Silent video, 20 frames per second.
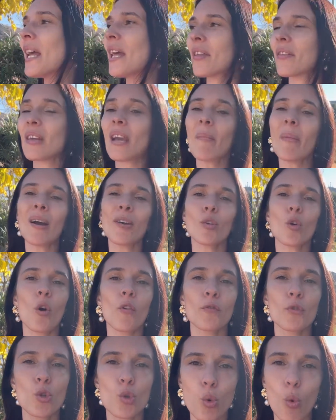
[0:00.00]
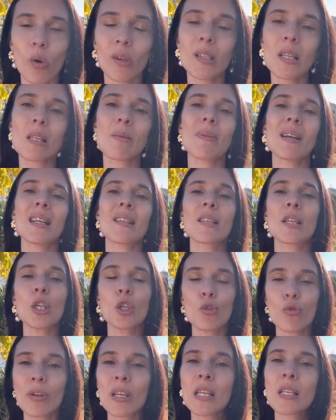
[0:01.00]
The amount of tourism is
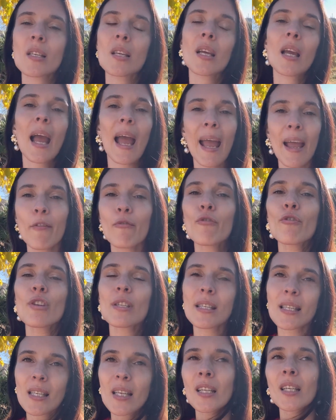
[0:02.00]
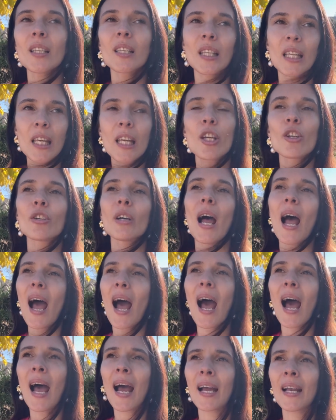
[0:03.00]
increasing every single year,
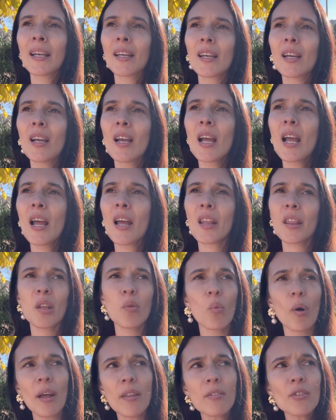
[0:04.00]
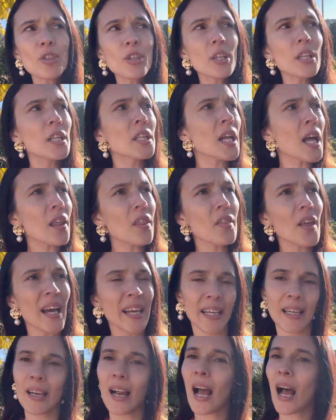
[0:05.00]
and the weather, not that
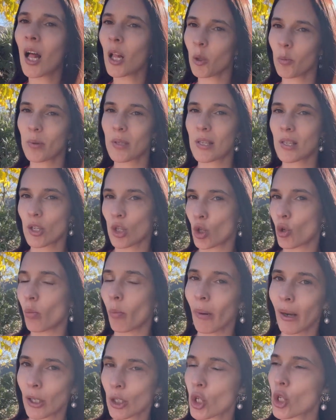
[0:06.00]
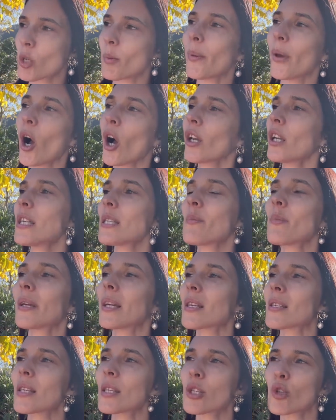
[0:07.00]
it helps too much, to be honest,
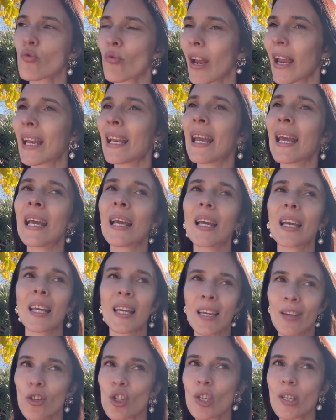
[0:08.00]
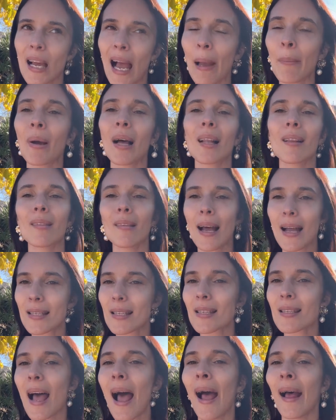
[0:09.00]
because it's raining each time
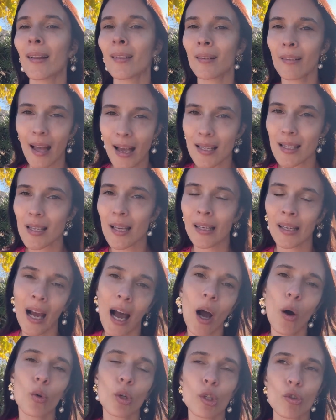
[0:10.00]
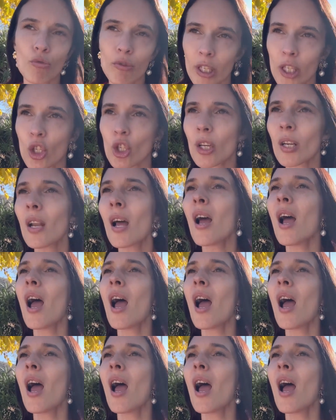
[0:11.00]
less and less in our region.